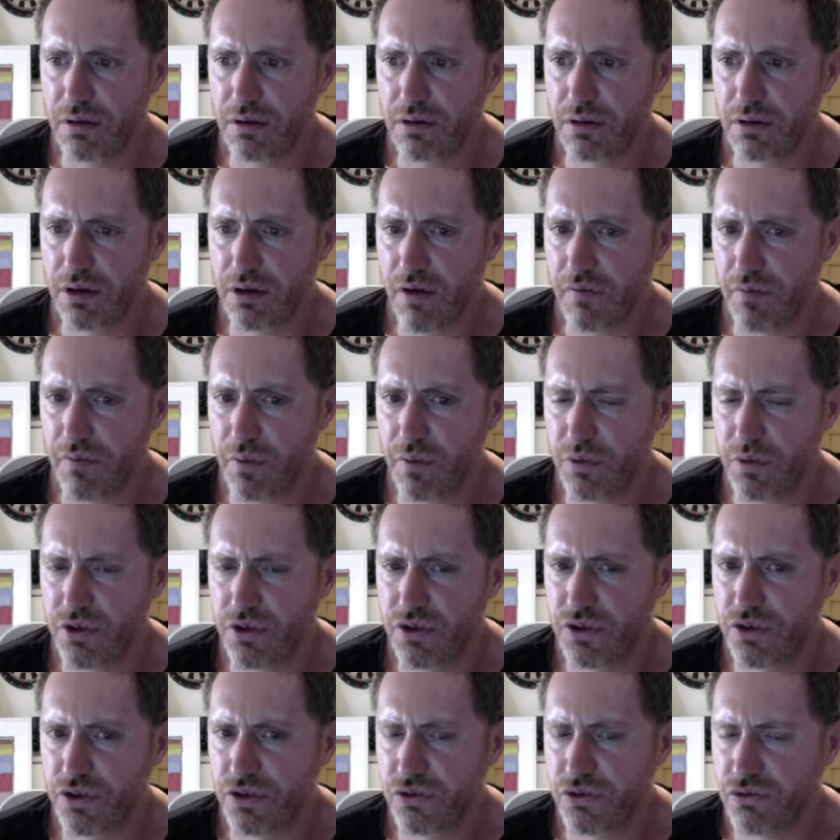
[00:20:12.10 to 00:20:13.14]
government would
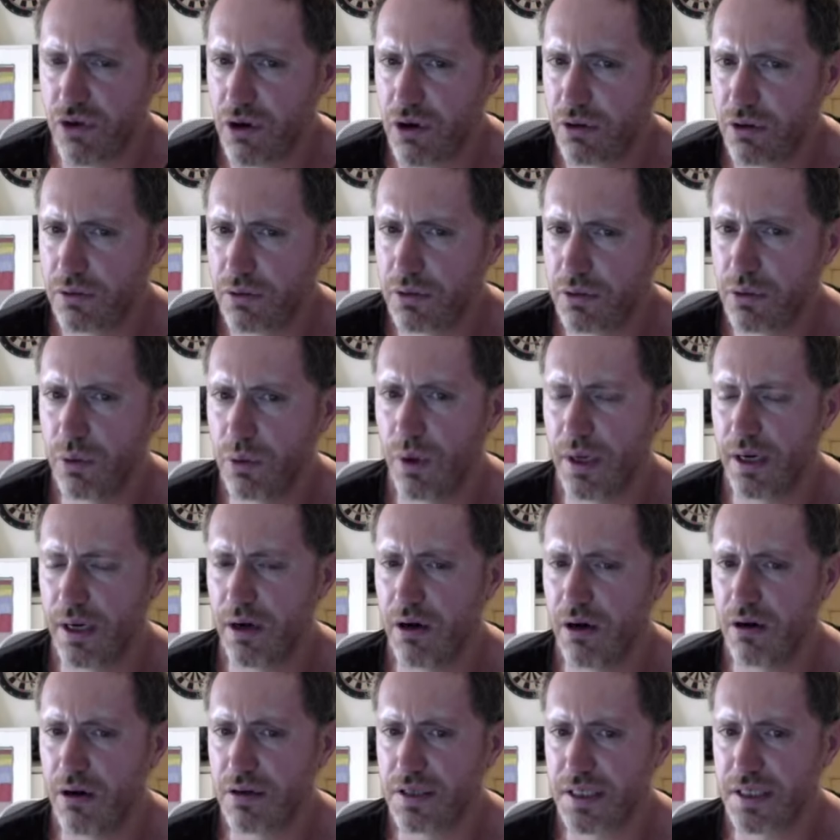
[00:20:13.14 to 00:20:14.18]
struggle quite
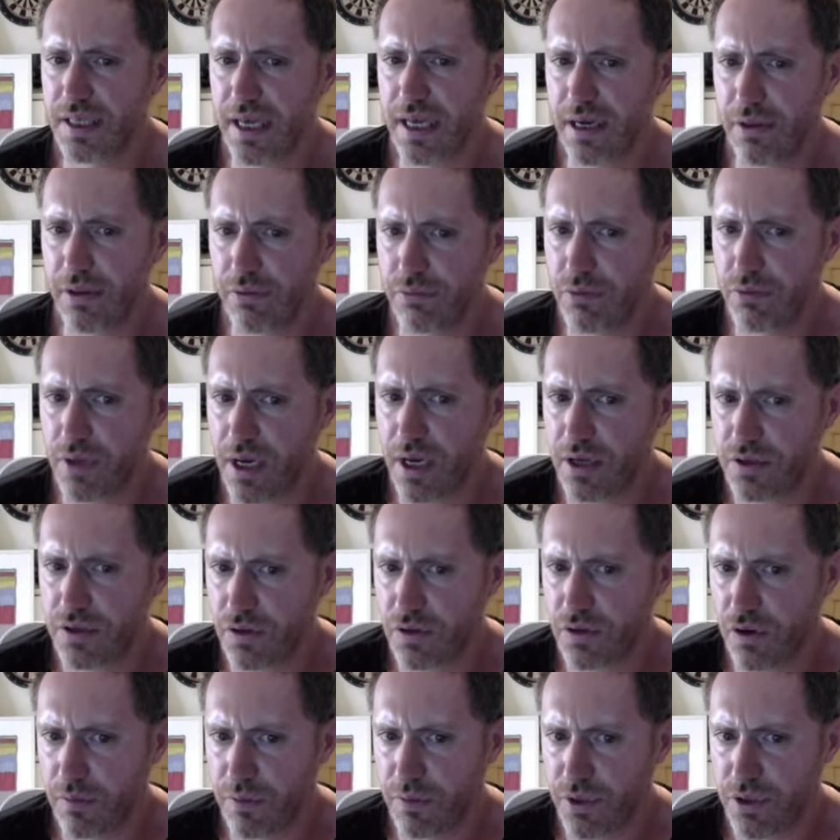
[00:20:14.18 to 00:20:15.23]
hard to get it through the House of
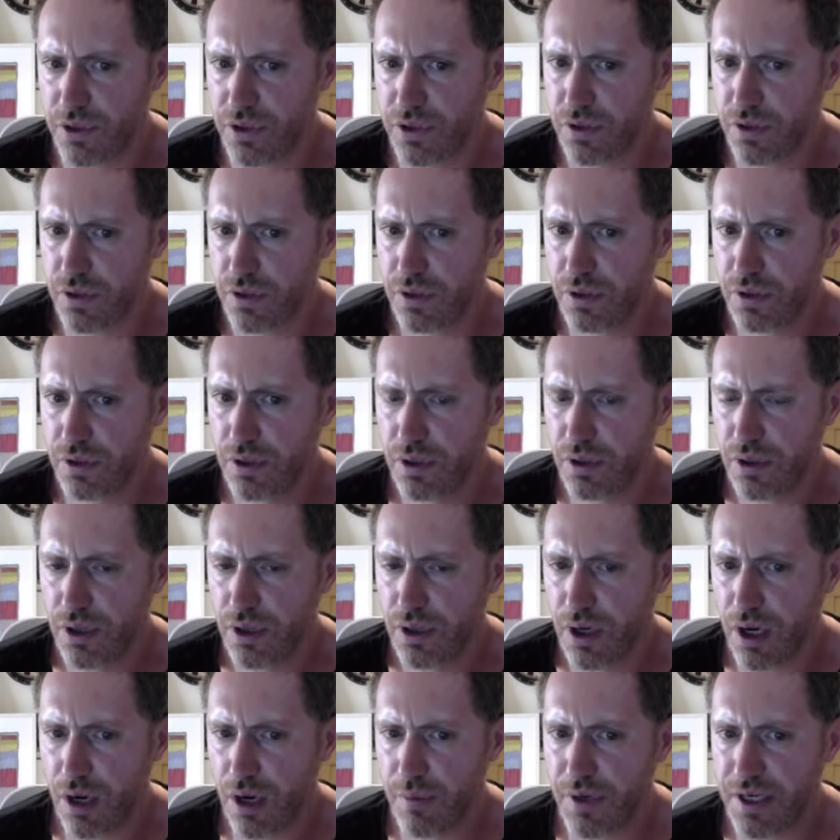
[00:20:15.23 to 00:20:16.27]
Commons,
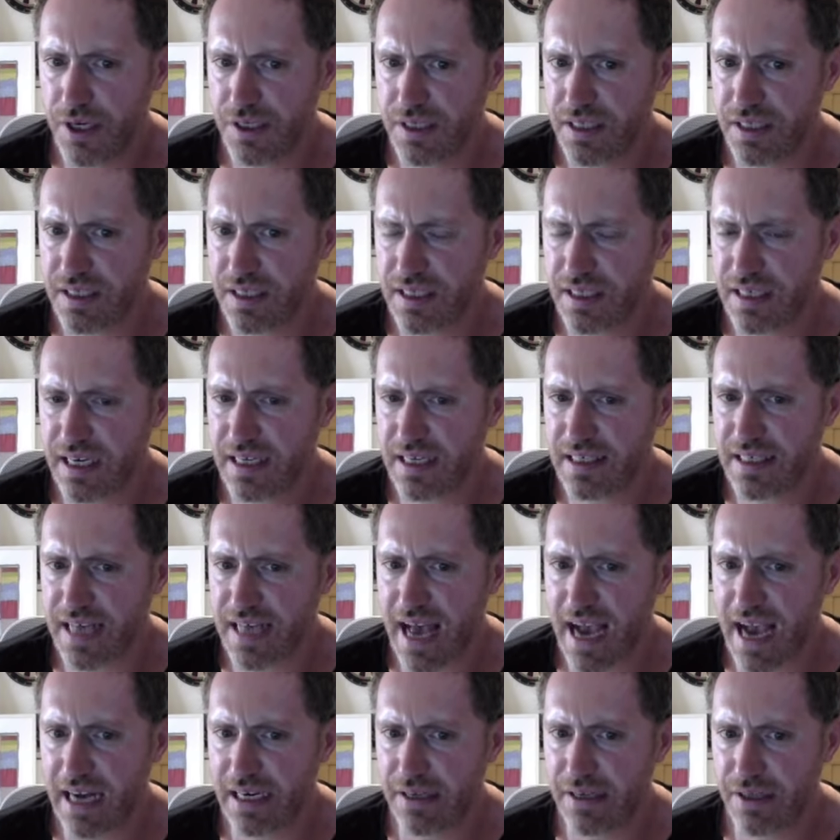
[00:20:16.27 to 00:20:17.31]
because this is
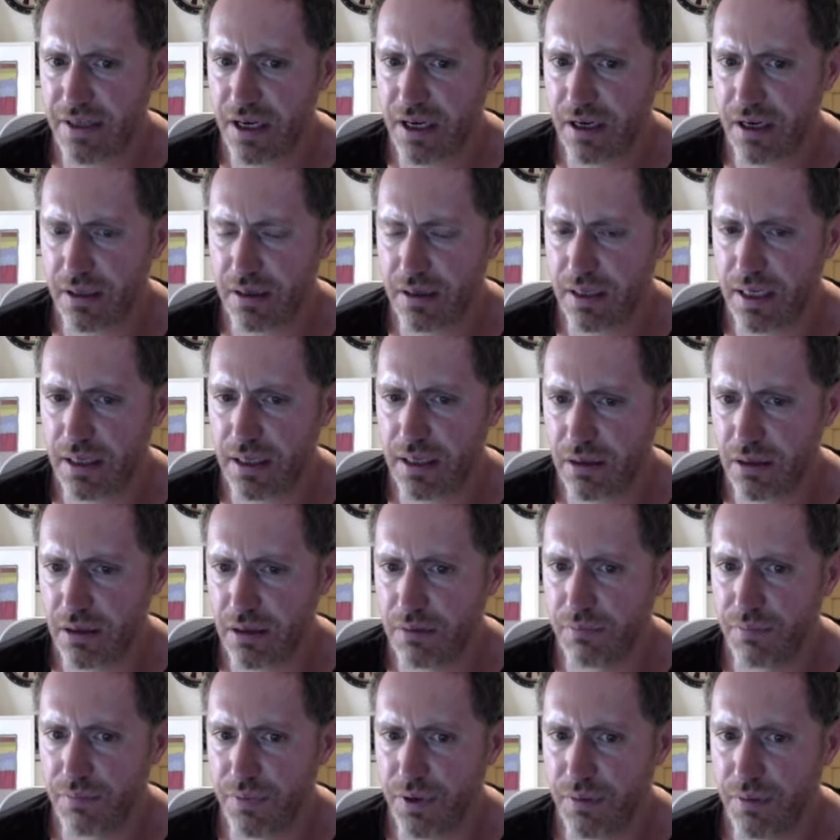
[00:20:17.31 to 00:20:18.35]
exactly the kind of thing that
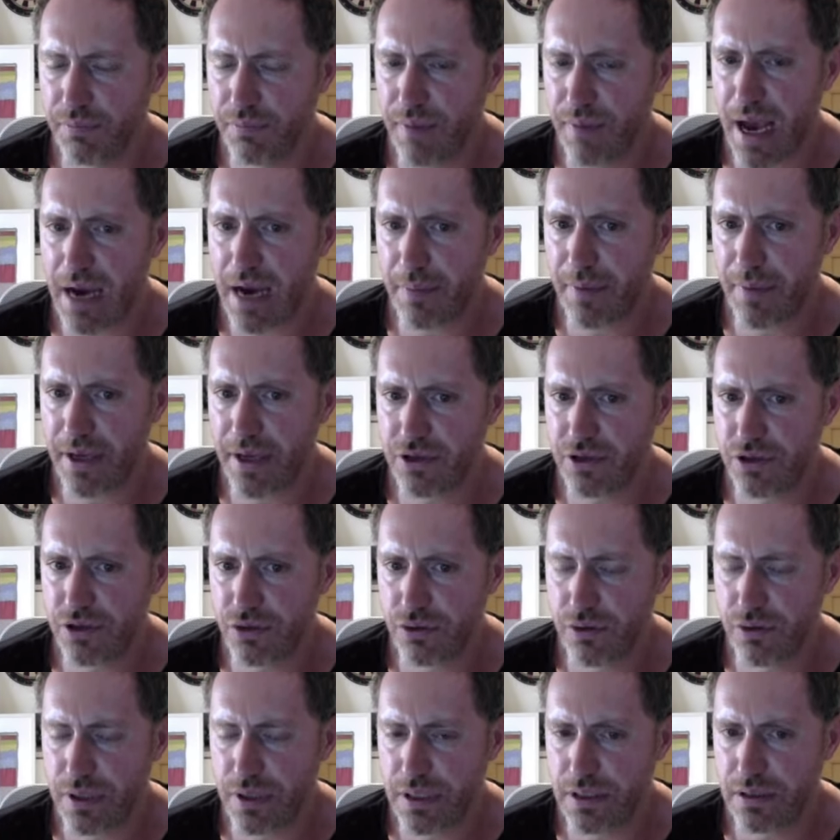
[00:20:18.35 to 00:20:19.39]
the backbench
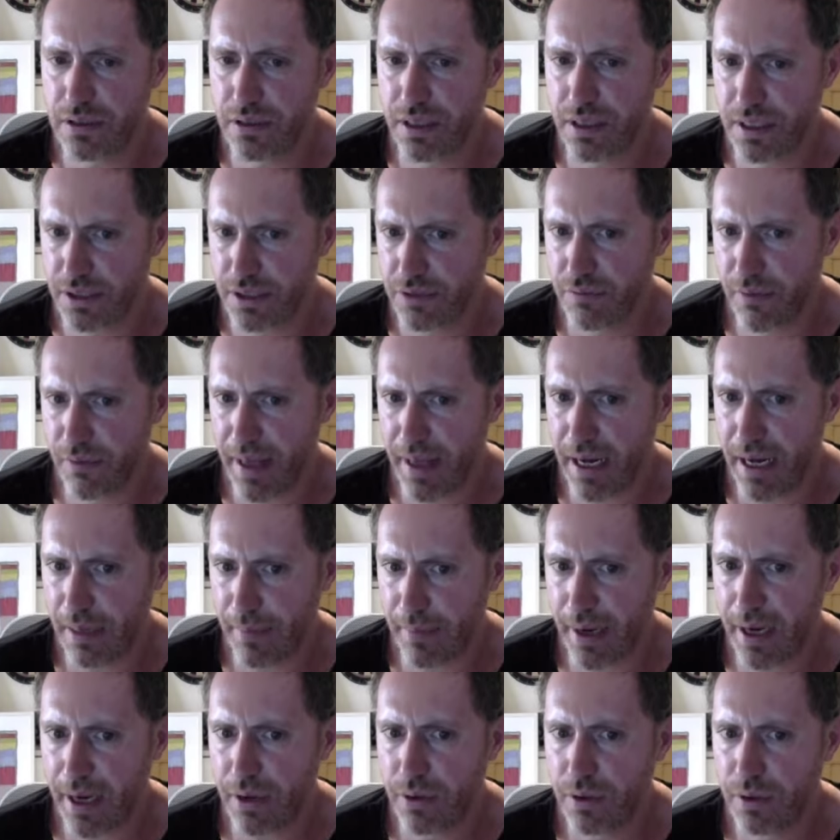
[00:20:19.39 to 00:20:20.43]
Tories like to rebel
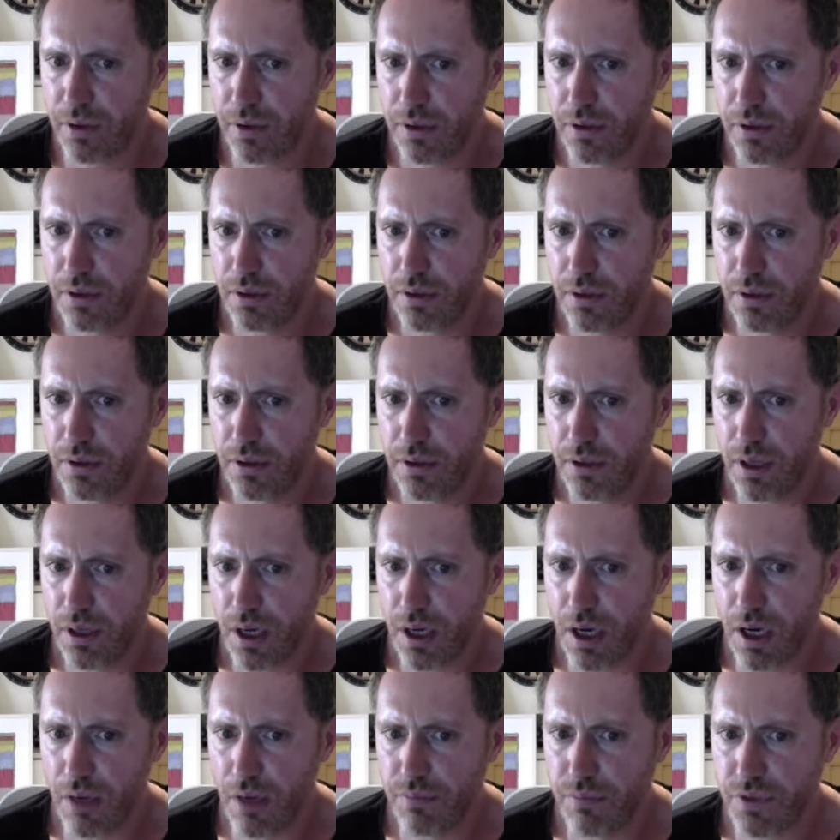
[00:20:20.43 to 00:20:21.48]
about.
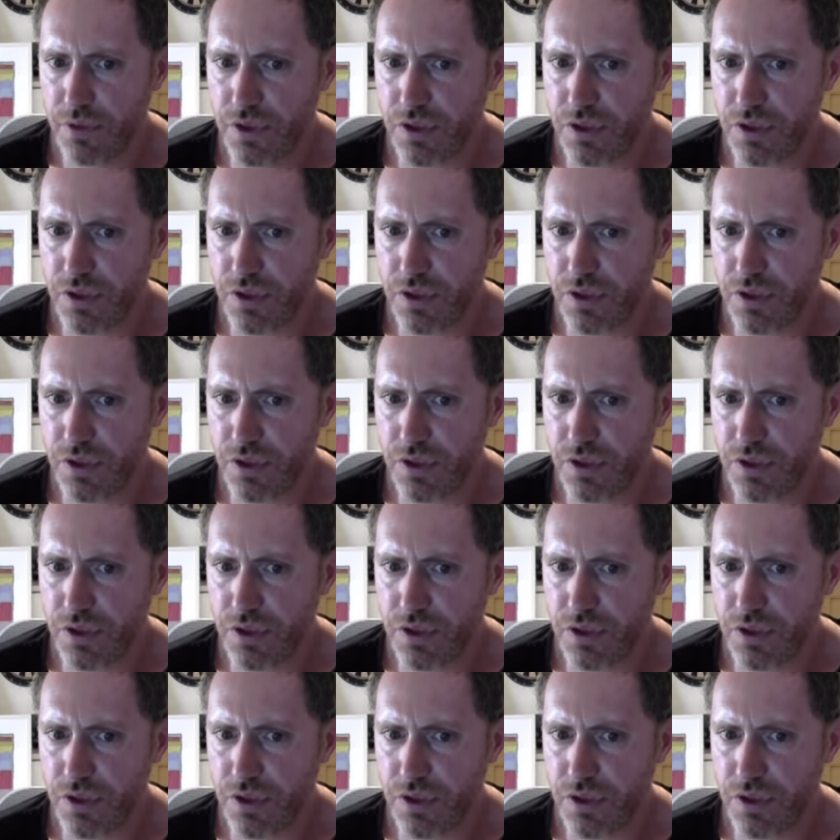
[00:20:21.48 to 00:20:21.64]
But